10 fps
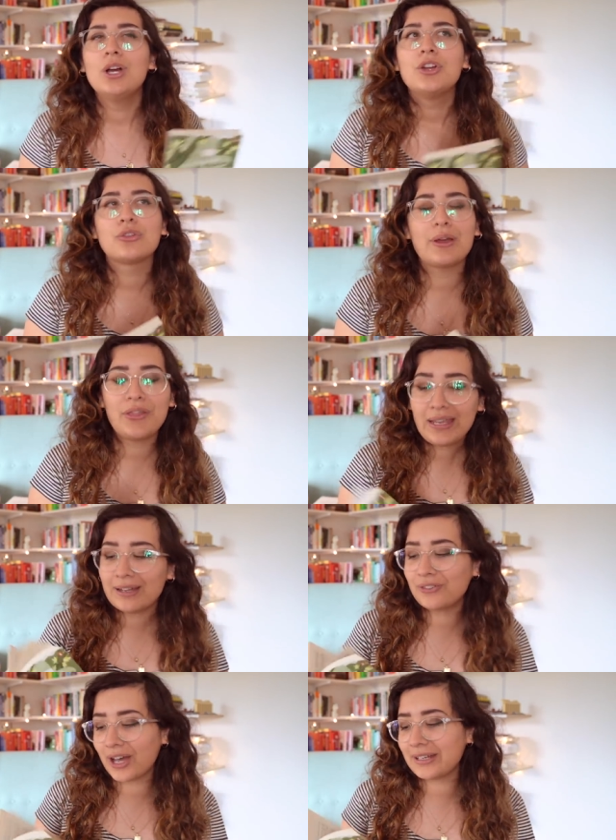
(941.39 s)
So I think
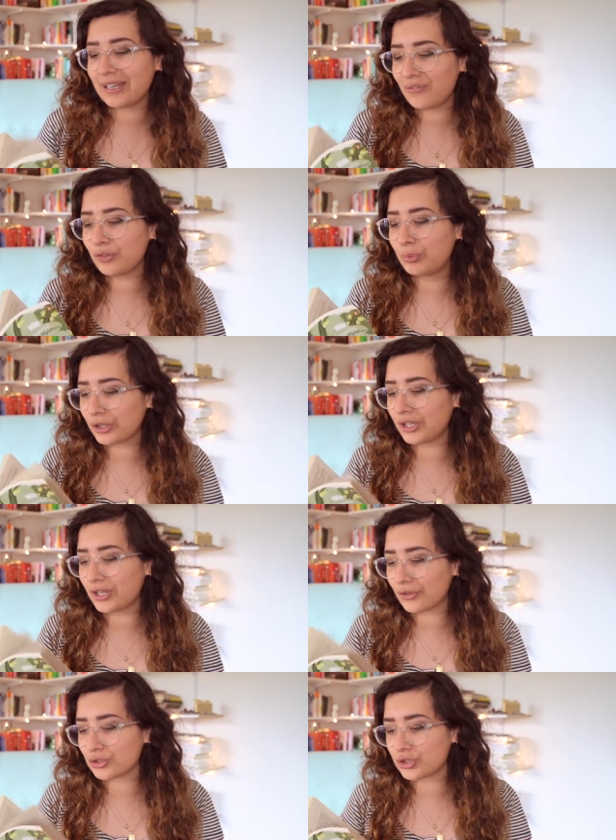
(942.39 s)
I've got to give this book
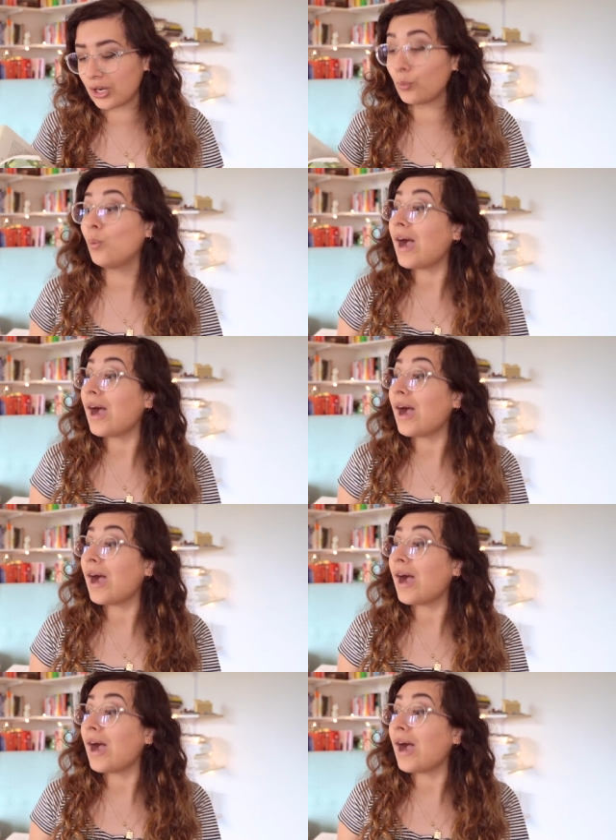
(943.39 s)
another shot. Wow,